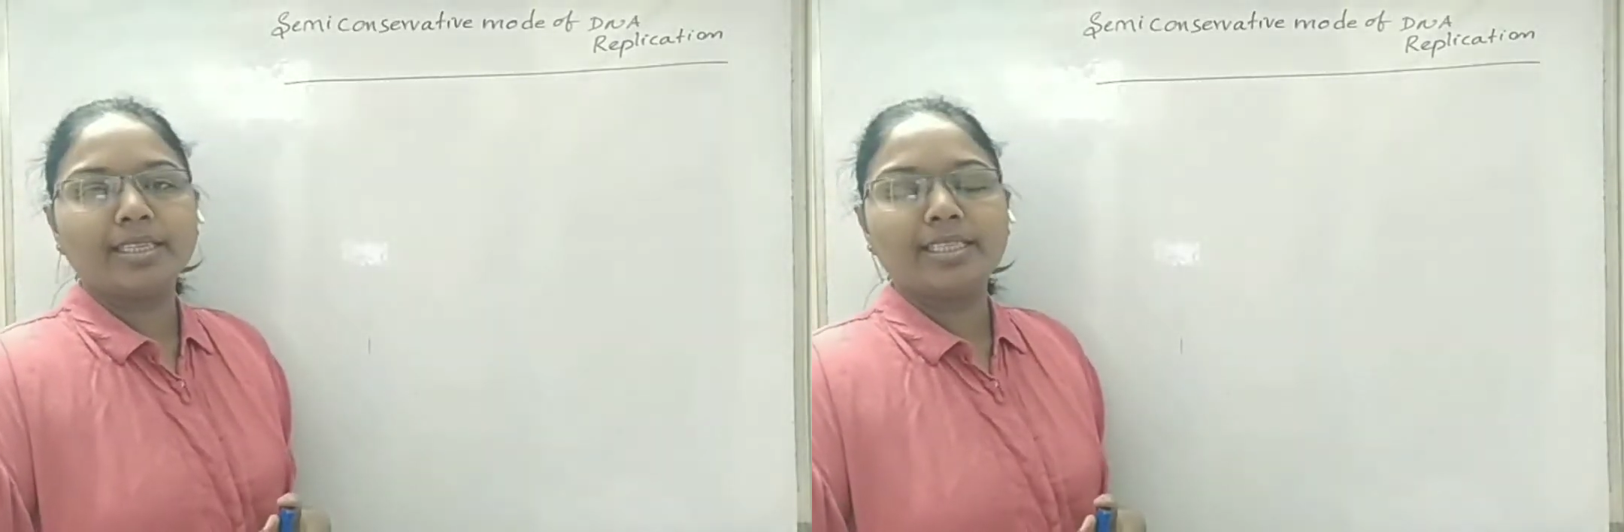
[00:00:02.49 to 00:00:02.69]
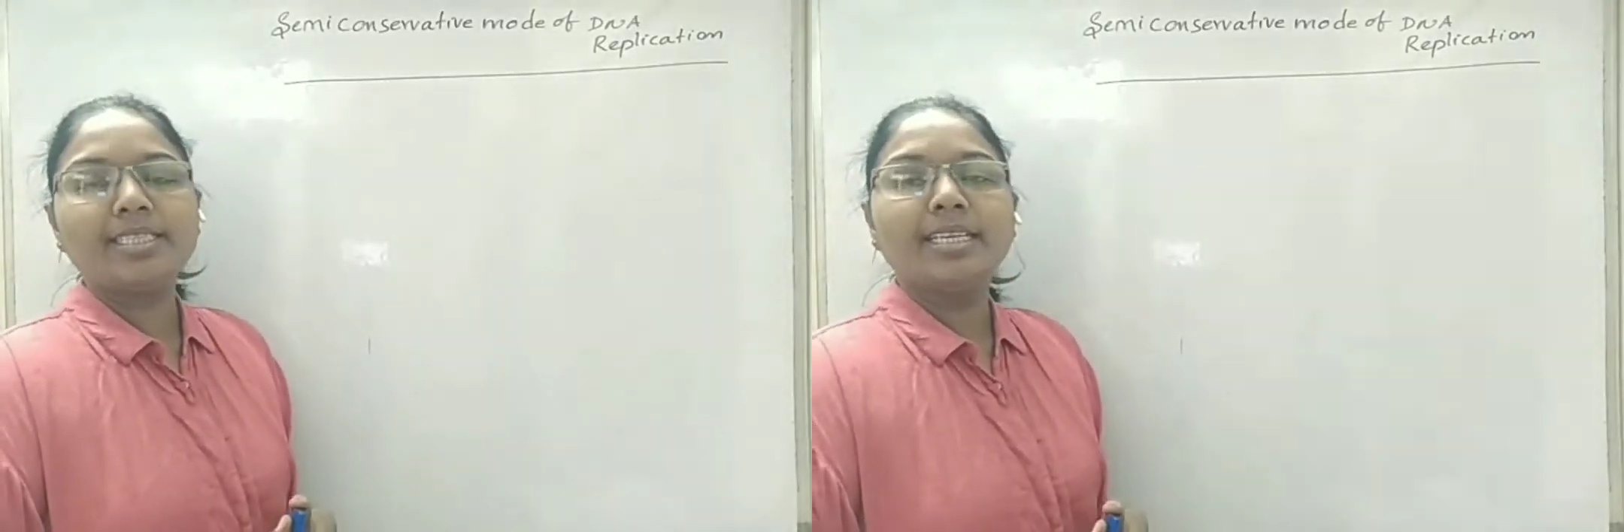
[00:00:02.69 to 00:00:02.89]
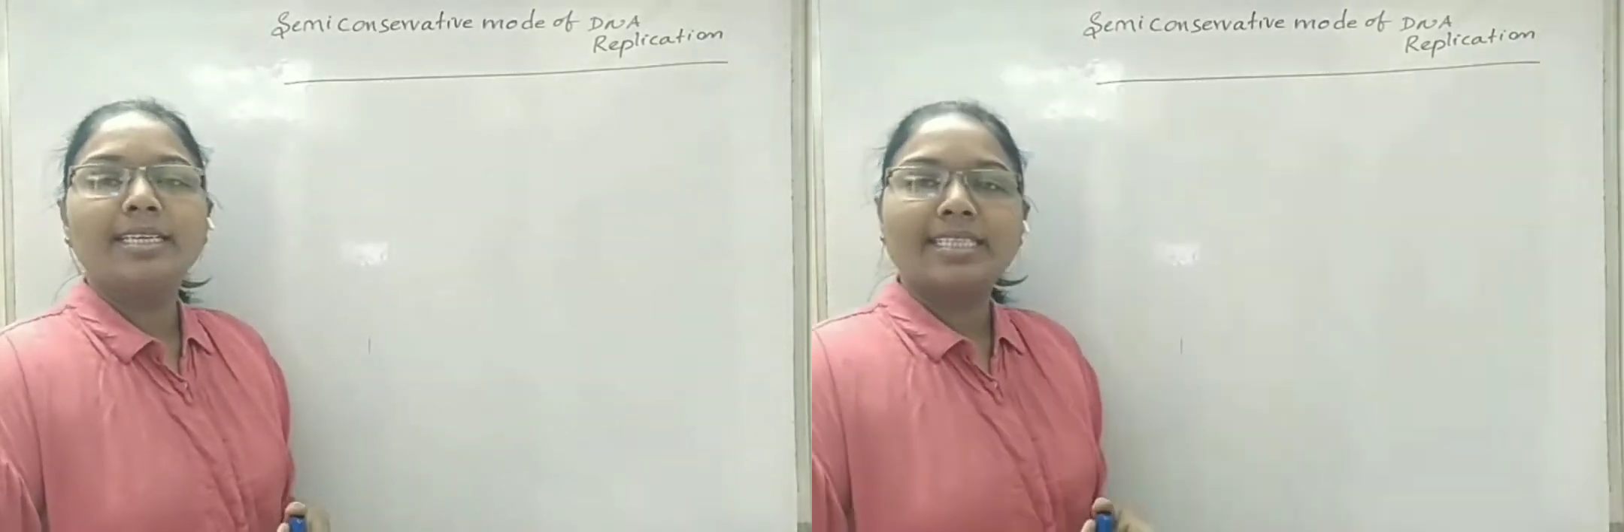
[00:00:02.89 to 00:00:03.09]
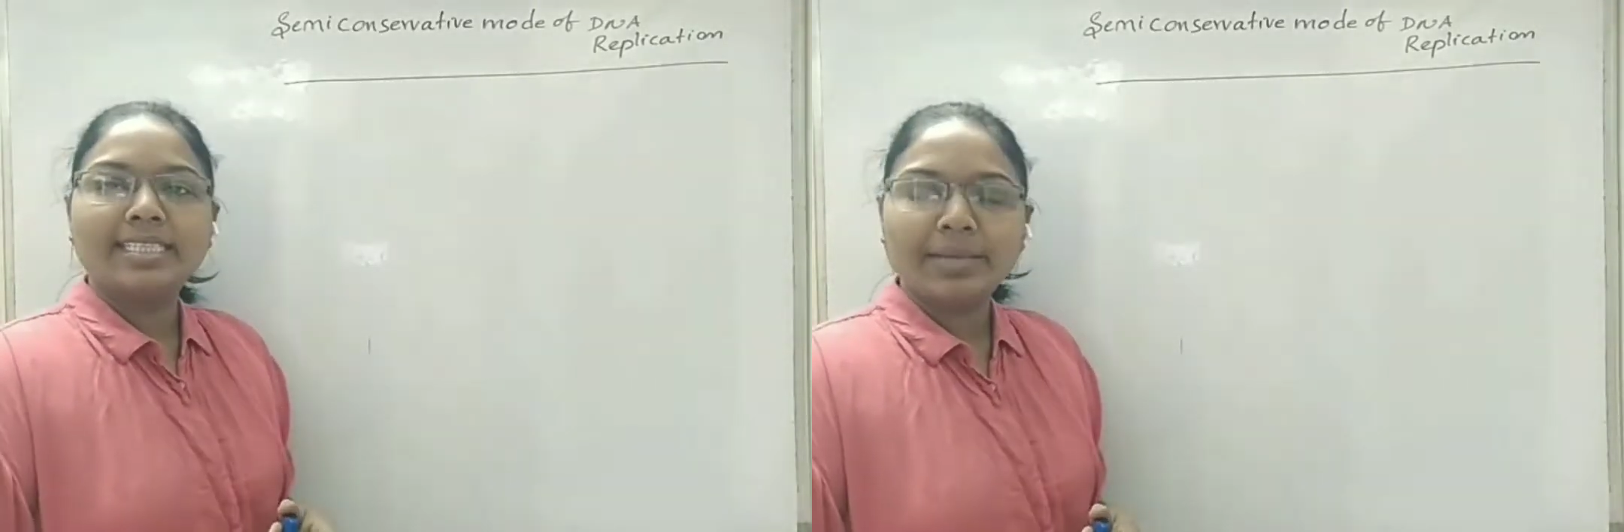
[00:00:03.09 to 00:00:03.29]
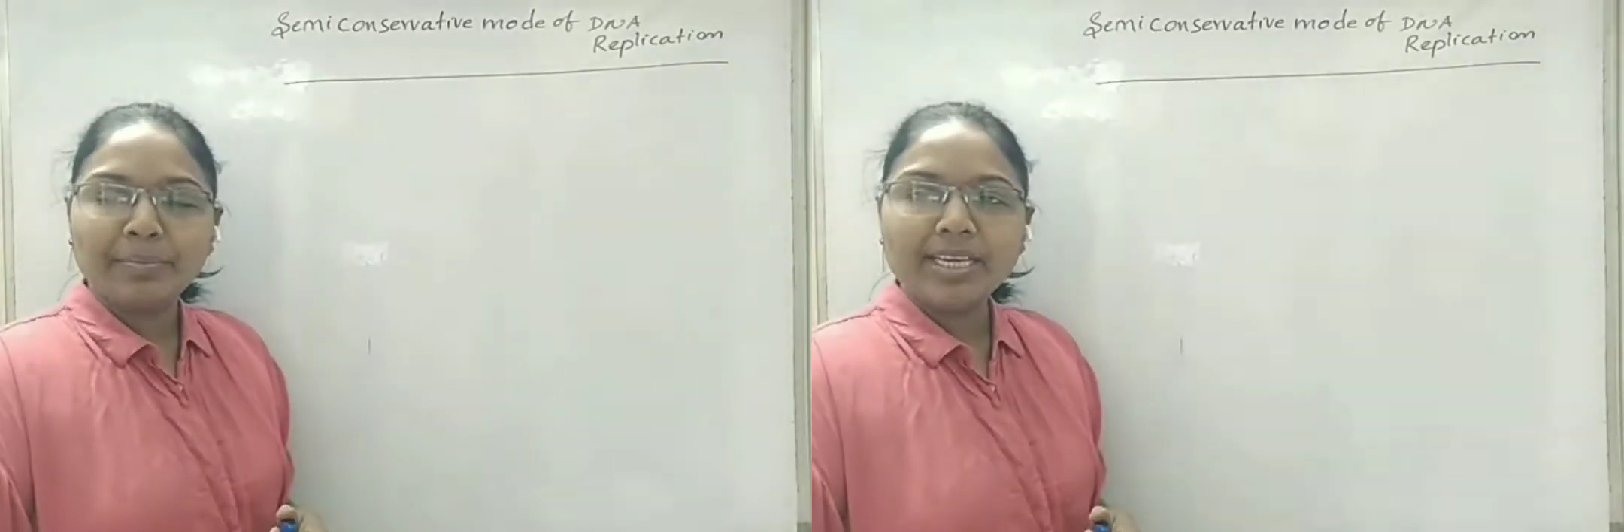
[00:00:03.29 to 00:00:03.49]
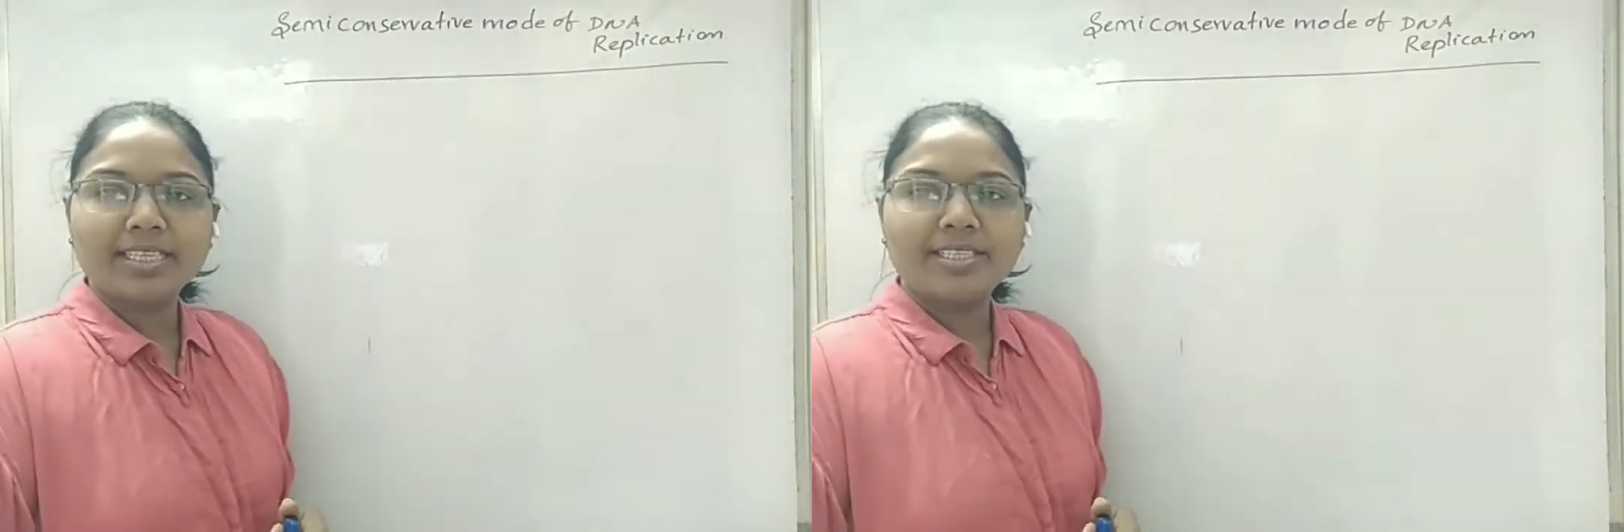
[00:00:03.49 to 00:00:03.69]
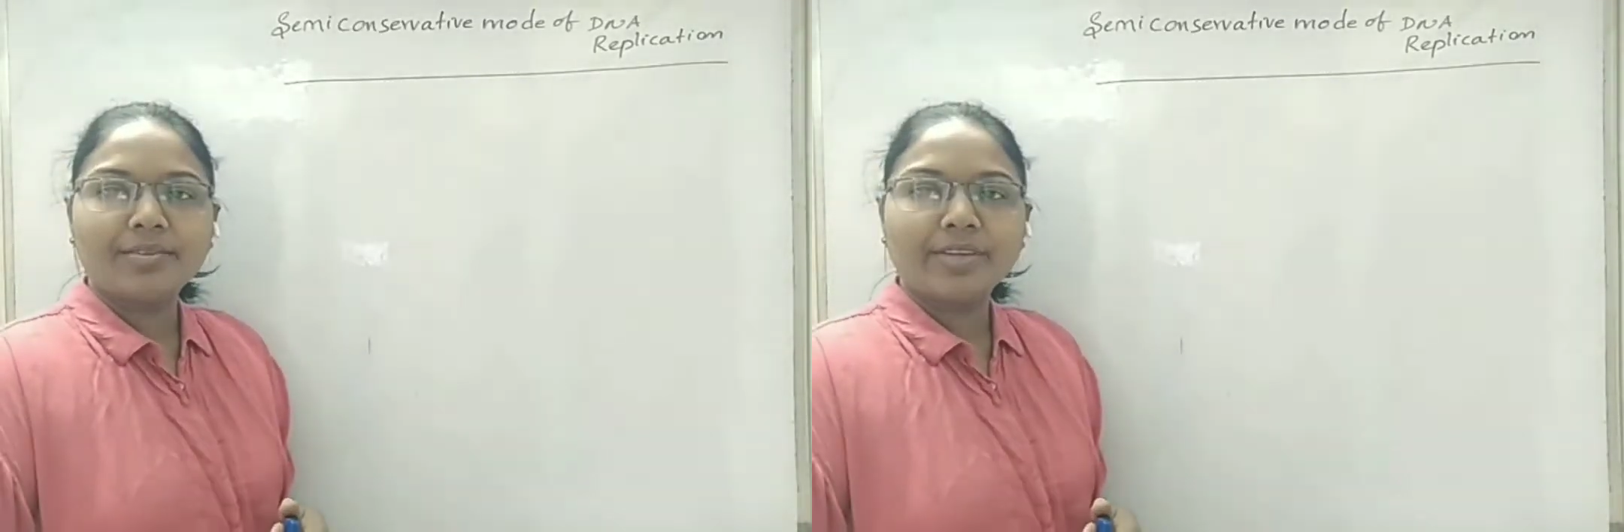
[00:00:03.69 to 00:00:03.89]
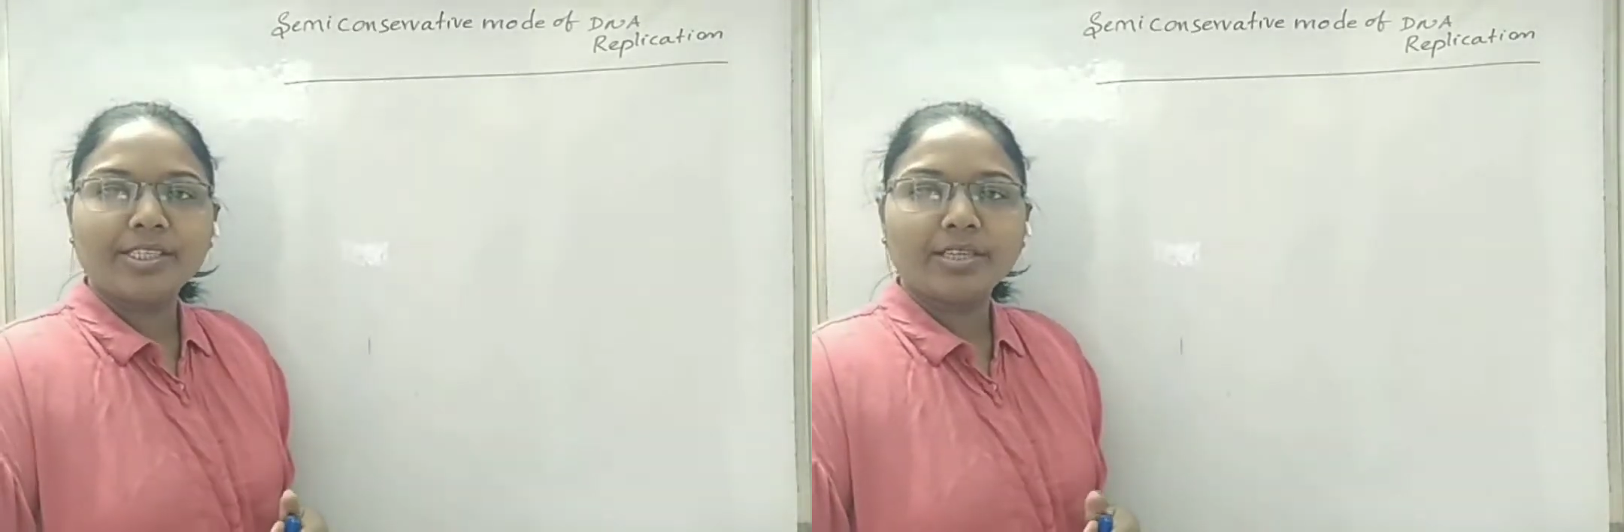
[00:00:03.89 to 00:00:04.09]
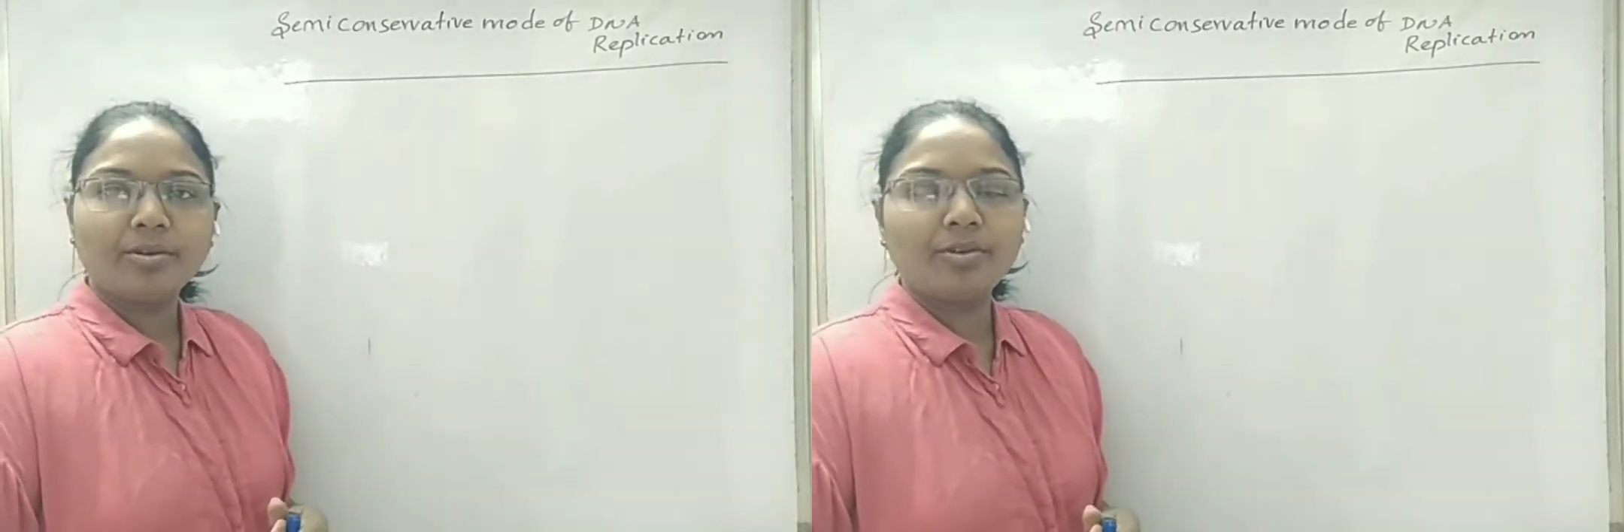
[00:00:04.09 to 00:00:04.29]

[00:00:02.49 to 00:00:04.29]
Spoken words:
that is semi-conservation